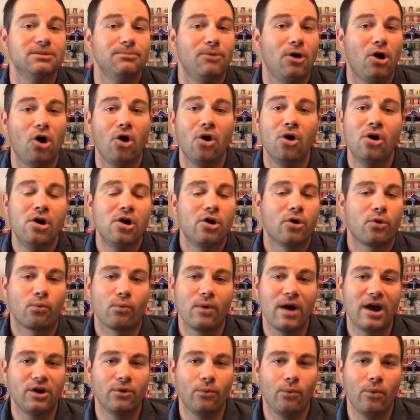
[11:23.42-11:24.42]
all
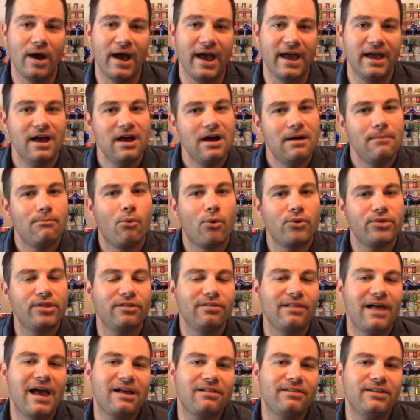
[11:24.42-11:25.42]
right away. More than
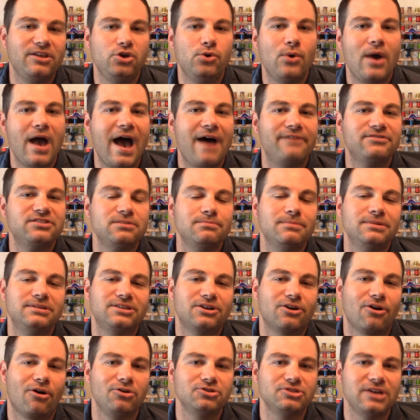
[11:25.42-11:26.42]
likely, you have some
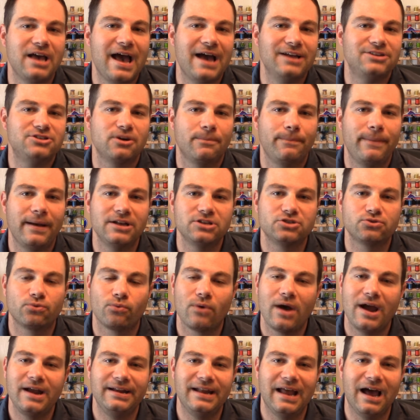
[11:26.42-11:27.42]
materials at your bench
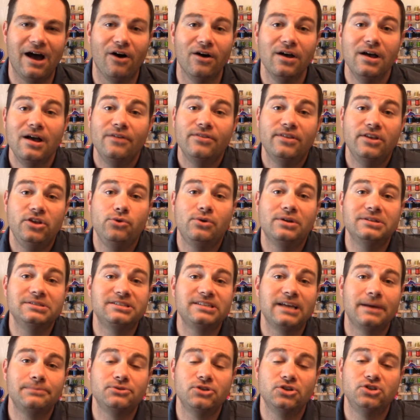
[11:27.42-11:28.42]
right now that you can
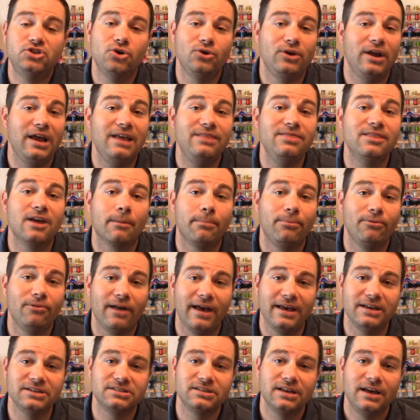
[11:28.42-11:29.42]
substitute in their
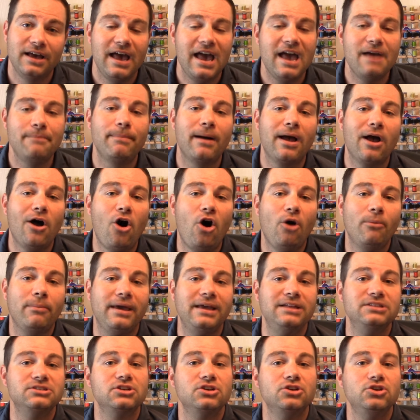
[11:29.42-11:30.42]
place. And by all
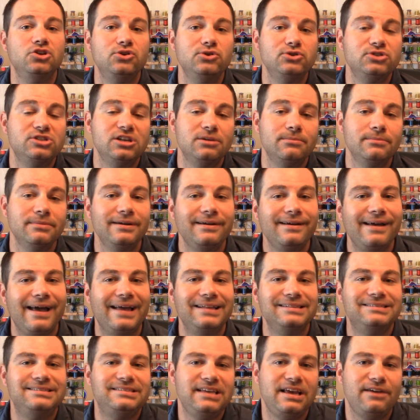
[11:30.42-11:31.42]
means, use them
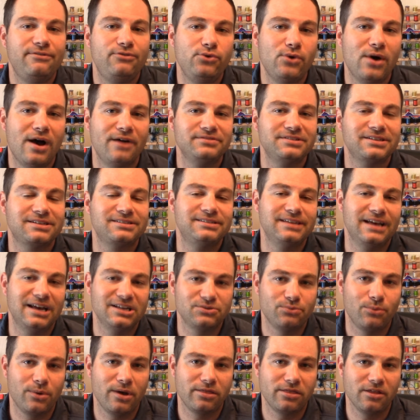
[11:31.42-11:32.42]
and see if you have success
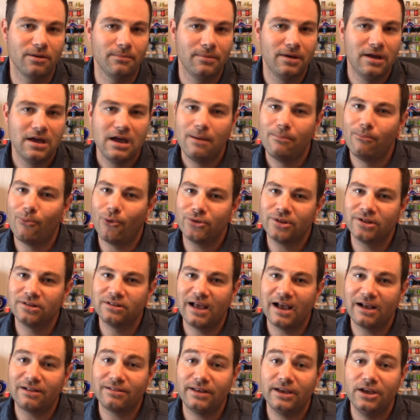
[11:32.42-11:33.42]
with them. More than
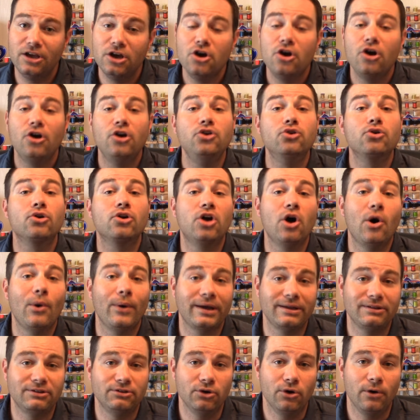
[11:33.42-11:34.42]
likely, you're
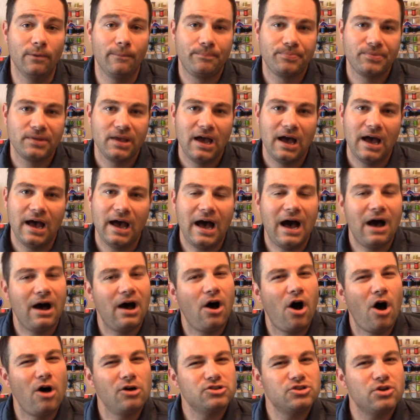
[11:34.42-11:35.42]
going to. Uh,
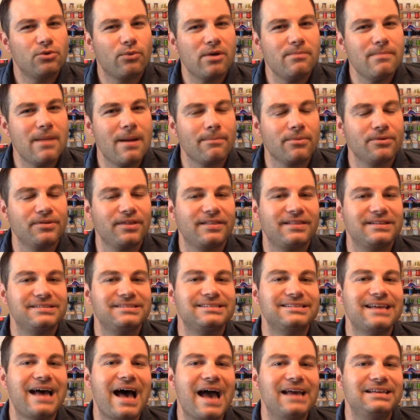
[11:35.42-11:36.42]
also remember that the
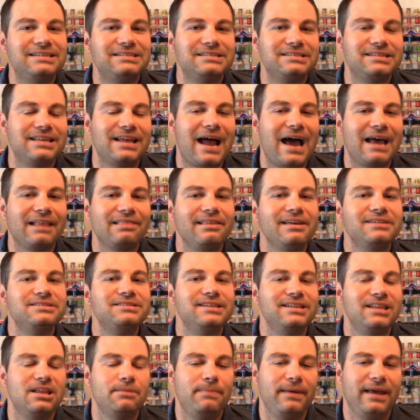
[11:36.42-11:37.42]
sizes that I listed
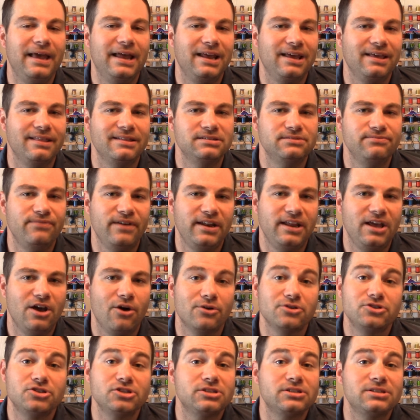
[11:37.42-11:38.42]
at the beginning of this video are
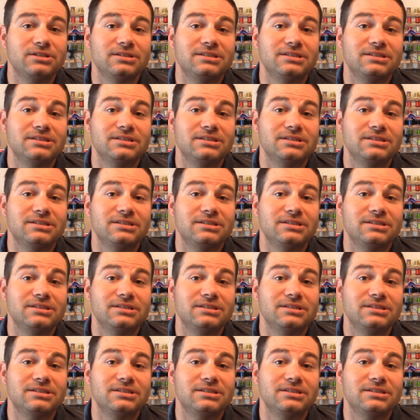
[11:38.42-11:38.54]
just